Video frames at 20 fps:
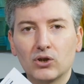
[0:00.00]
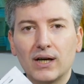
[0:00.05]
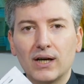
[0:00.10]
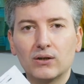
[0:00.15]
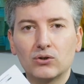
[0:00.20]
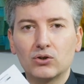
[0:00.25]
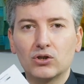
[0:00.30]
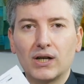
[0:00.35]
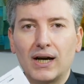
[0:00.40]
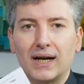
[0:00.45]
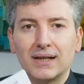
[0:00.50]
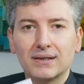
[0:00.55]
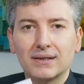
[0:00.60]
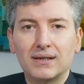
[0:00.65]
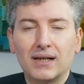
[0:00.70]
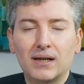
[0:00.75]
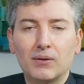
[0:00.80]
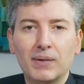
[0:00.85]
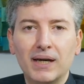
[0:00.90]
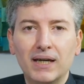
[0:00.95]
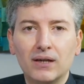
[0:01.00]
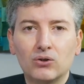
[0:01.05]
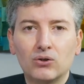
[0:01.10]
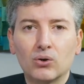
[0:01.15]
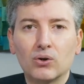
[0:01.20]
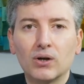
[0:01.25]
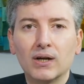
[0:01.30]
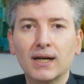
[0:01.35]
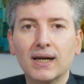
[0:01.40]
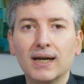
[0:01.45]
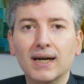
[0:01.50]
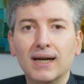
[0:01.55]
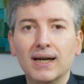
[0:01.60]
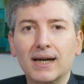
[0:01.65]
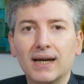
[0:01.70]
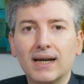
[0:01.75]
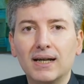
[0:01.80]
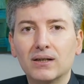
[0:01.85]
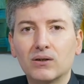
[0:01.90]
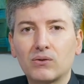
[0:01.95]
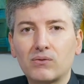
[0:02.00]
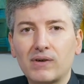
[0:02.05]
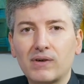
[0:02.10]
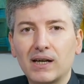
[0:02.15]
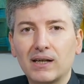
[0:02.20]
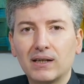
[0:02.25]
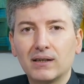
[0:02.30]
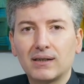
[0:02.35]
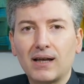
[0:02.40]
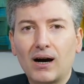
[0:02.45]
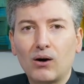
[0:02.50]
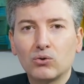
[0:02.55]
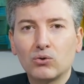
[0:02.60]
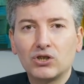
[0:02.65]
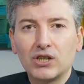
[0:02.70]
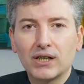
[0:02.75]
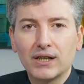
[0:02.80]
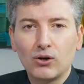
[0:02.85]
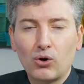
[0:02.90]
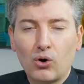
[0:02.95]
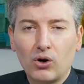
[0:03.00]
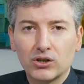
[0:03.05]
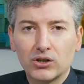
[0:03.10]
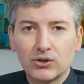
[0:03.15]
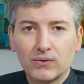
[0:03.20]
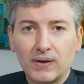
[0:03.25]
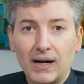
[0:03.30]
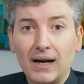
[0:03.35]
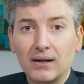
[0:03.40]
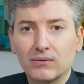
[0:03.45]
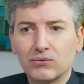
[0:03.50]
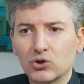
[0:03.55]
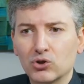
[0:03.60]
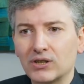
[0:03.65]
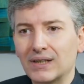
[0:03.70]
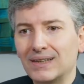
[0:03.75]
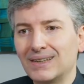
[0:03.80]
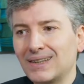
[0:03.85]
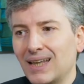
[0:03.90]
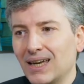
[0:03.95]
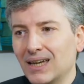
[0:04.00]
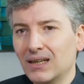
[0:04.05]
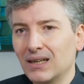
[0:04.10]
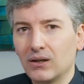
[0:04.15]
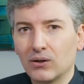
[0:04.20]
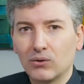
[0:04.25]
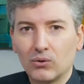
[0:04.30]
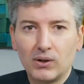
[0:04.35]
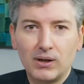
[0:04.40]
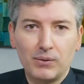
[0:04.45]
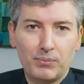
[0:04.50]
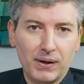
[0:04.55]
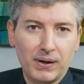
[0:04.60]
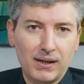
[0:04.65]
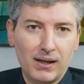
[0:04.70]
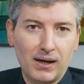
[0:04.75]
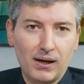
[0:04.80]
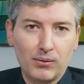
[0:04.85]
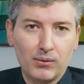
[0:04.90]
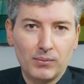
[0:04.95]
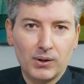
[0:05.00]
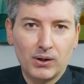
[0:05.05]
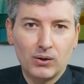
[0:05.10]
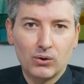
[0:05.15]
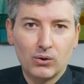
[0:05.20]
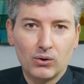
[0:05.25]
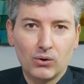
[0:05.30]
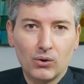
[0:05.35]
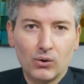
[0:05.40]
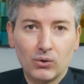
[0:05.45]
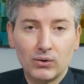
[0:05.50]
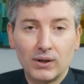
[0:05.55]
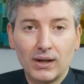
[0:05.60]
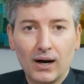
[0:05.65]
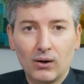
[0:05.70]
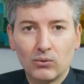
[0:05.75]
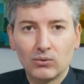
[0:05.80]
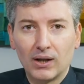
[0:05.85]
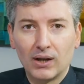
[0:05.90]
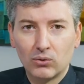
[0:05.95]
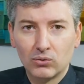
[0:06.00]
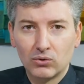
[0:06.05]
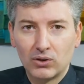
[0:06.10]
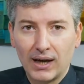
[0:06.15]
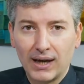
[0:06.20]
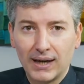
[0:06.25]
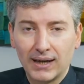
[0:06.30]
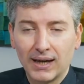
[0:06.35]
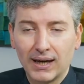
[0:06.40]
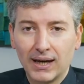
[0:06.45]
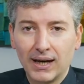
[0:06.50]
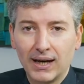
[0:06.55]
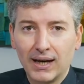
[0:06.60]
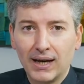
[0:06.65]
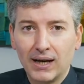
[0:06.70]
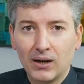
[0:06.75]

questionnaire, it won't give the diagnosis, say you have lipedema